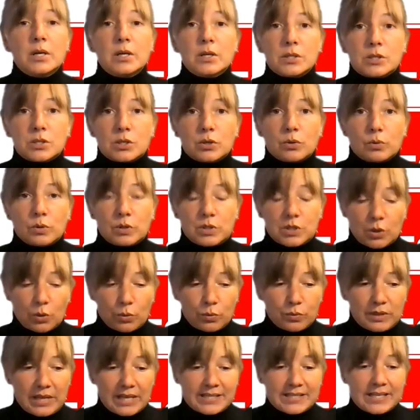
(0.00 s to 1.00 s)

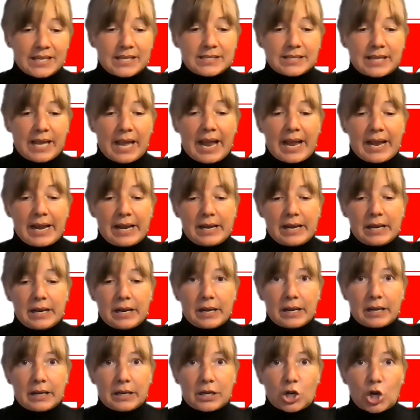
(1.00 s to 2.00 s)
So this is a
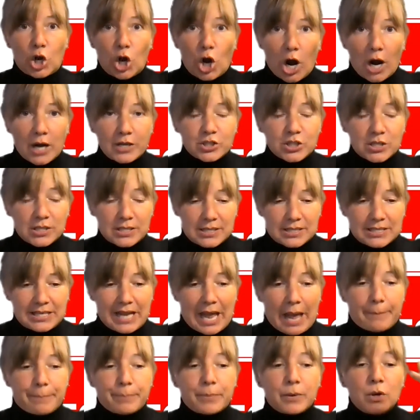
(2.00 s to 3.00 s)
conscious
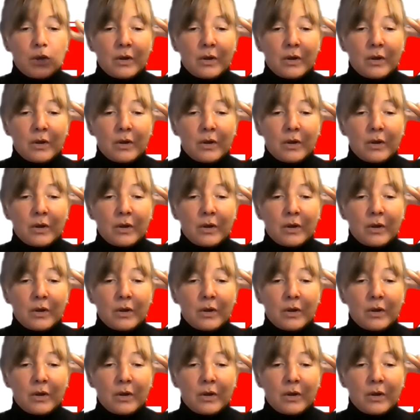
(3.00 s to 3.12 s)
step